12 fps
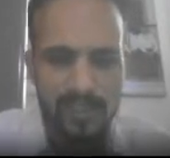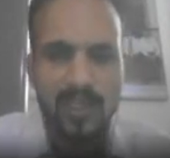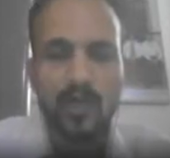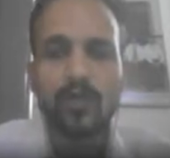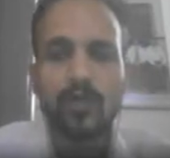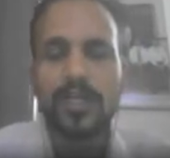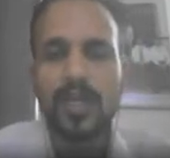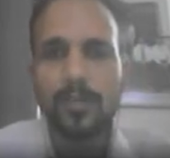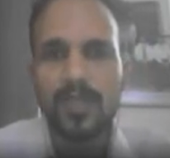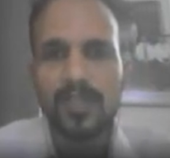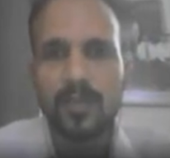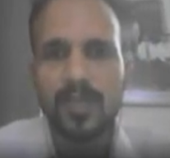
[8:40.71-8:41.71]
The surrounding
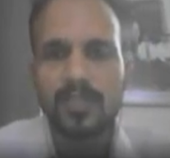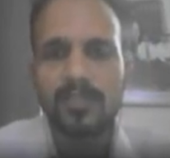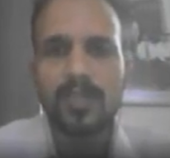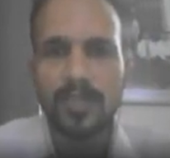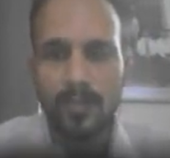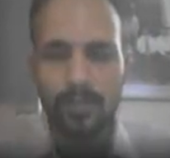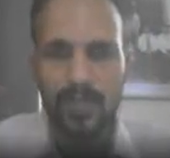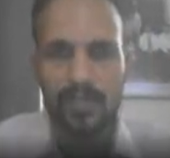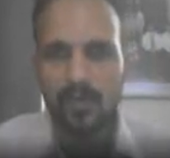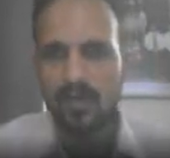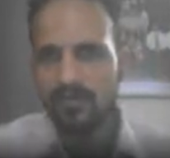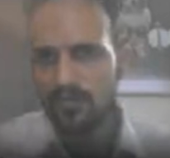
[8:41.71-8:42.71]
temperature means the
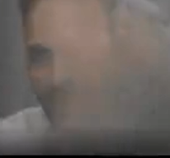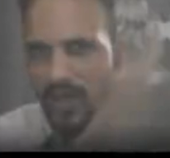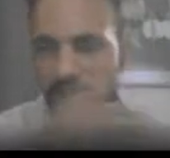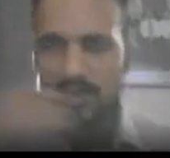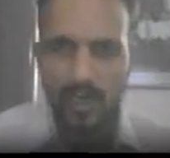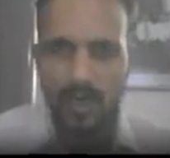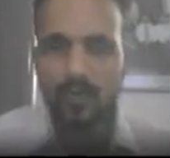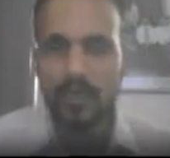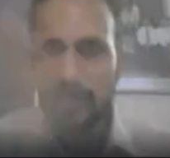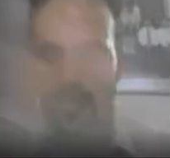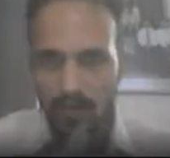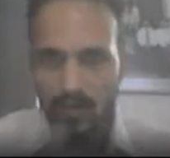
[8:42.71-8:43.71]
temperature of
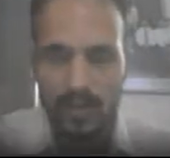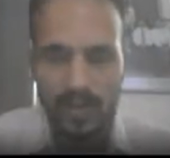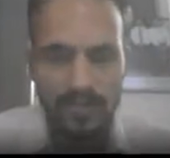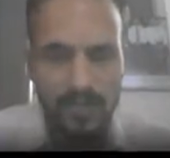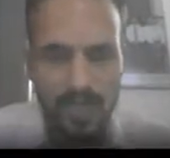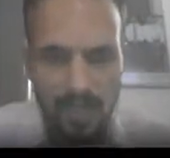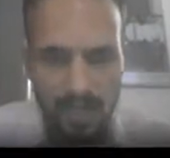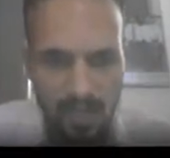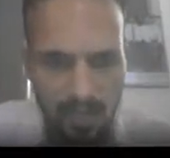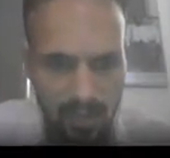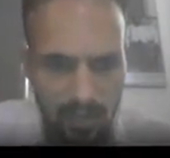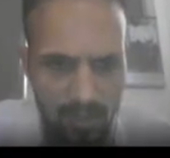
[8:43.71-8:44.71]
surrounding, okay,
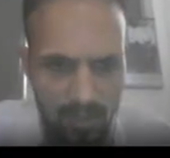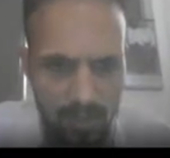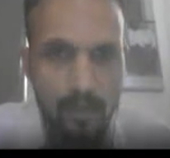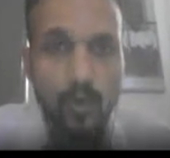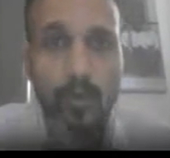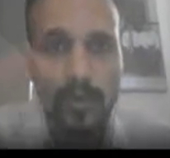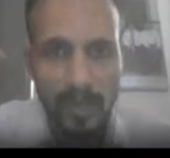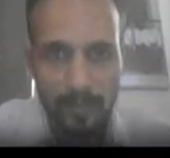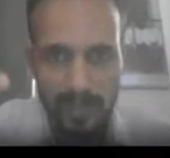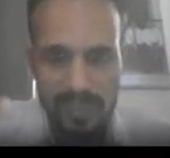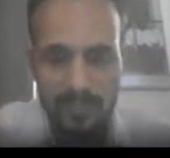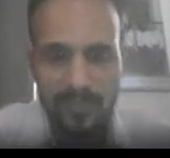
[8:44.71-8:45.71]
room
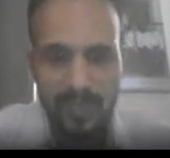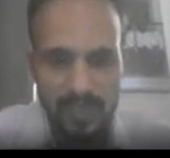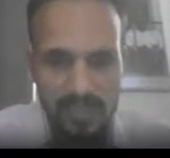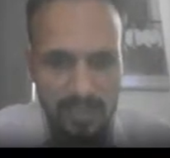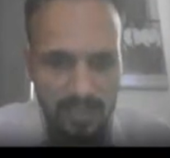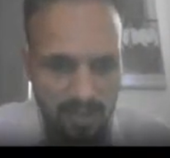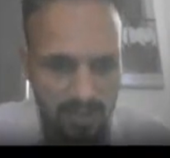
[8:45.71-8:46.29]
temperature we can say.